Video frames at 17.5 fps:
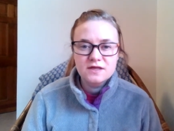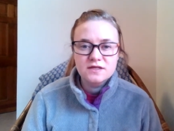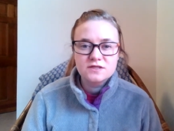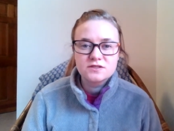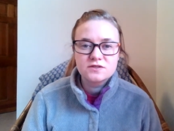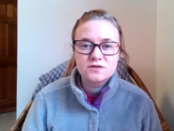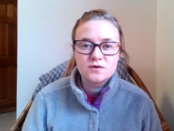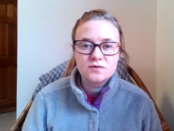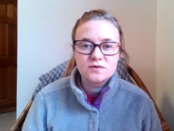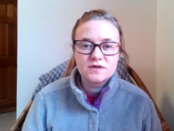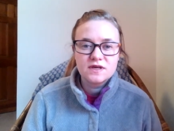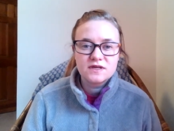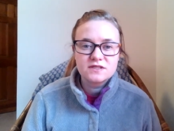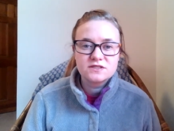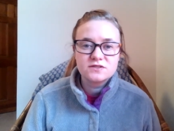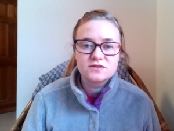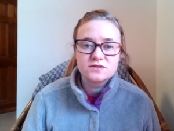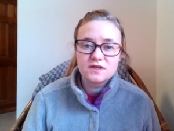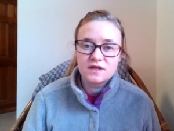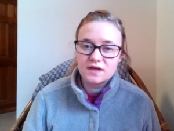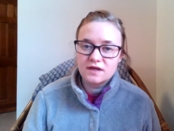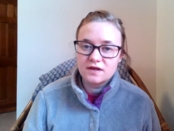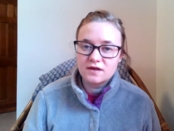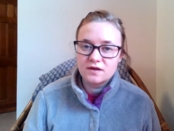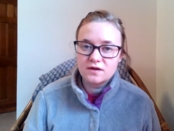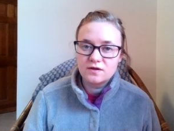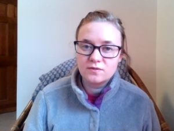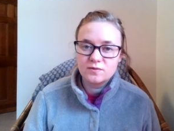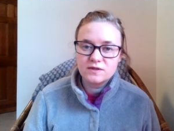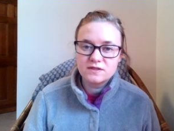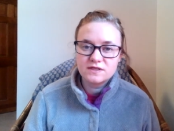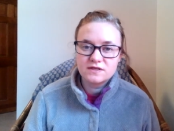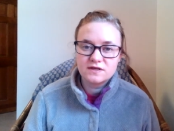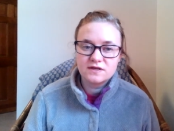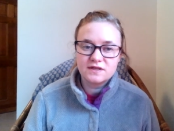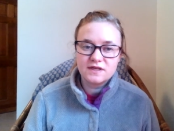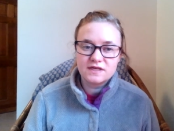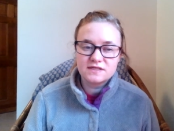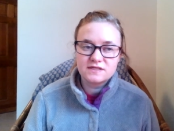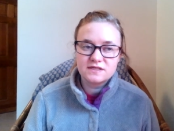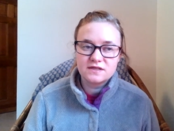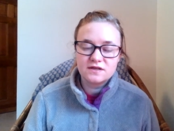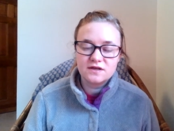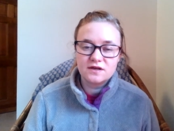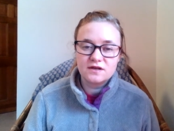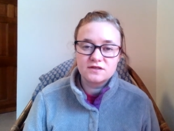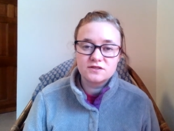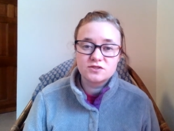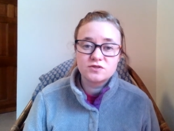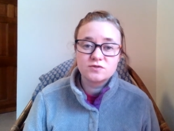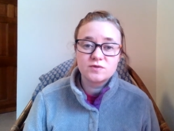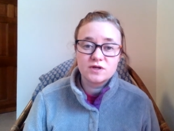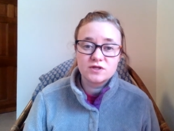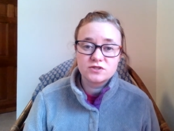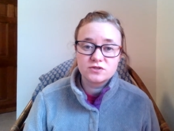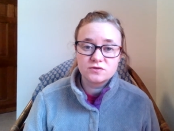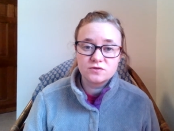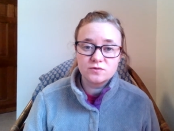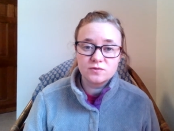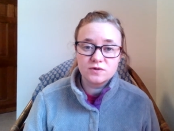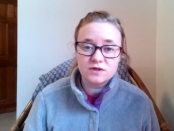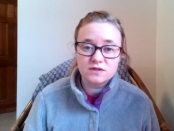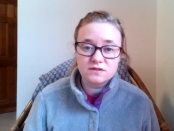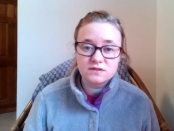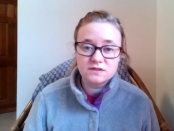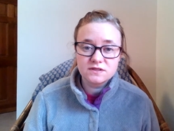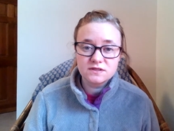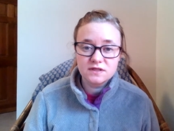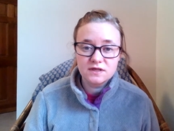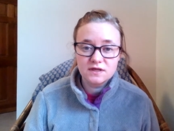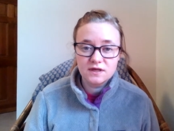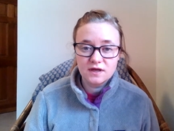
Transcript: So yesterday we did our lesson on directional words.